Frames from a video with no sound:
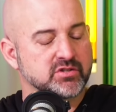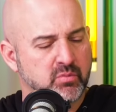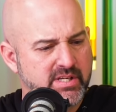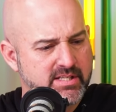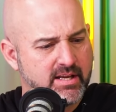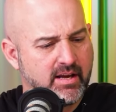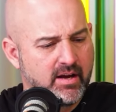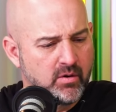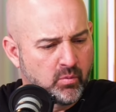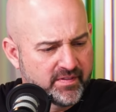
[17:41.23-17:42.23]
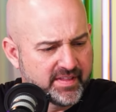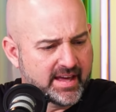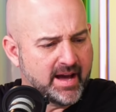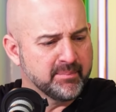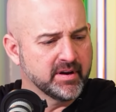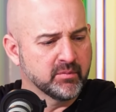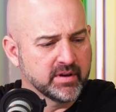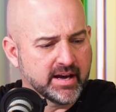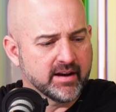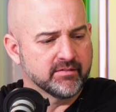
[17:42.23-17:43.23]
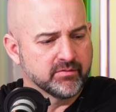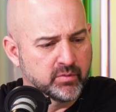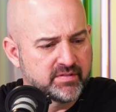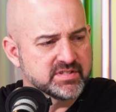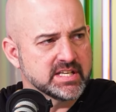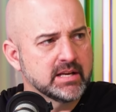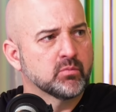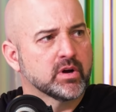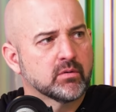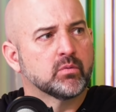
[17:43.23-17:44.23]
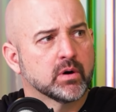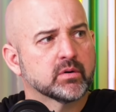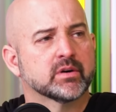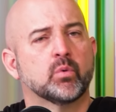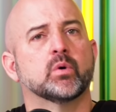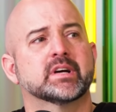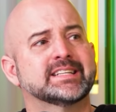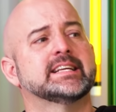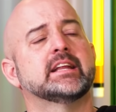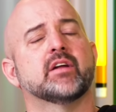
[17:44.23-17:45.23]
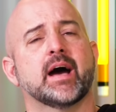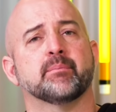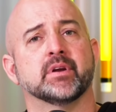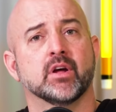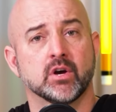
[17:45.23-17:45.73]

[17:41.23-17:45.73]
So we see one thing happen and we've seen what will continue to happen.